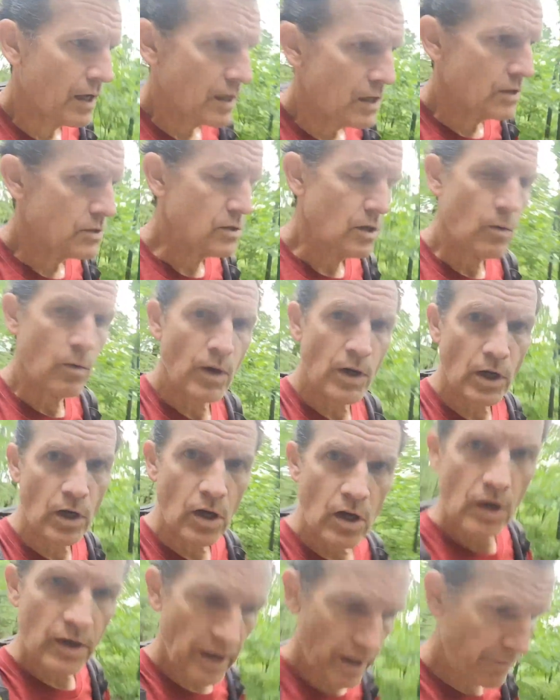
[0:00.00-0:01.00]
So it wasn't
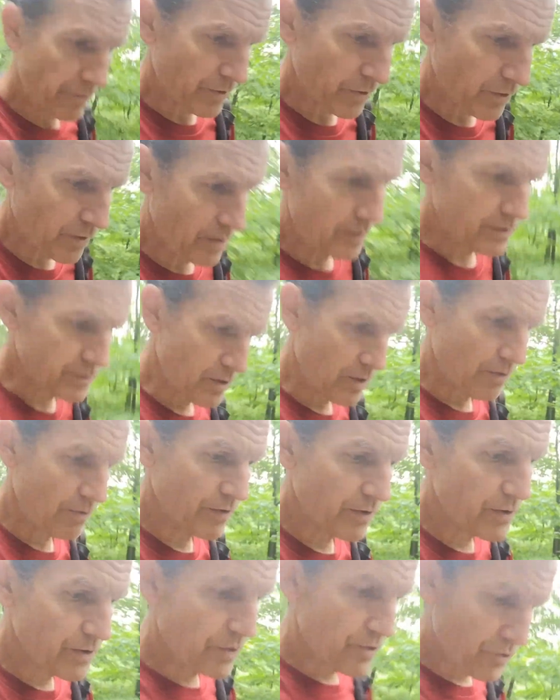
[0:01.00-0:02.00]
long after crossing over
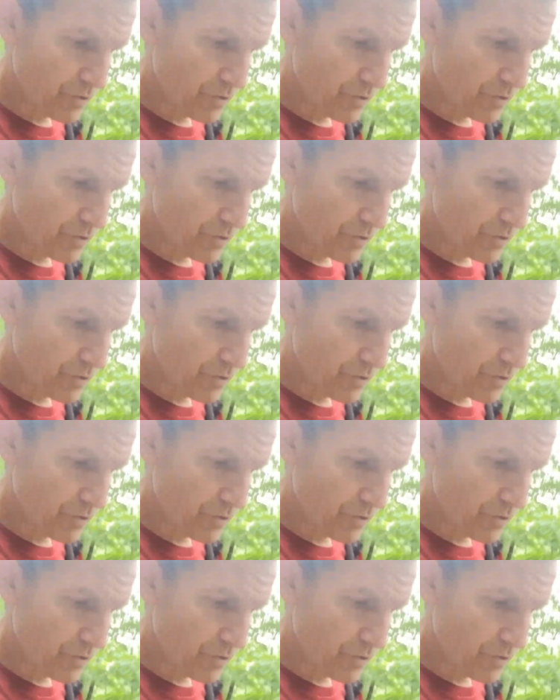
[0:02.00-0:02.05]
into New